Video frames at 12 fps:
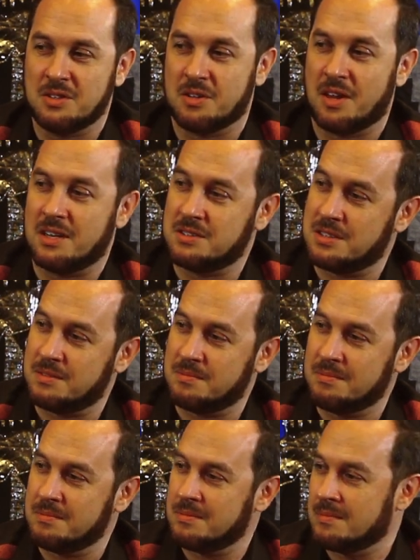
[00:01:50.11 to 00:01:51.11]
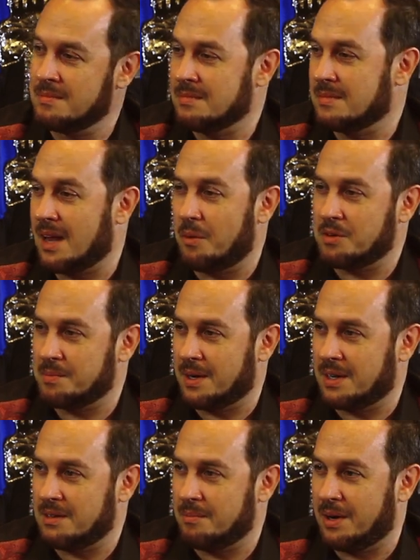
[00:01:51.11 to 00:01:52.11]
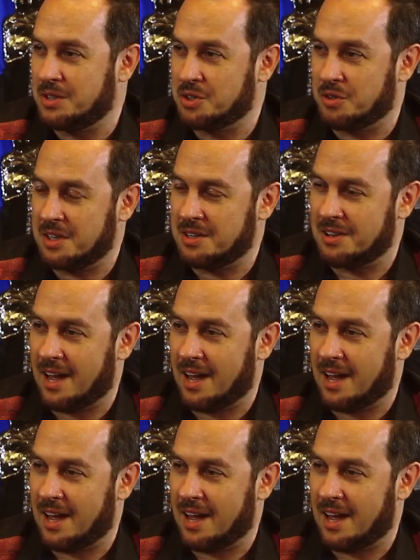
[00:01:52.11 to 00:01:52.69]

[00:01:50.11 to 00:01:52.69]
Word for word: So that's that was my, my journey to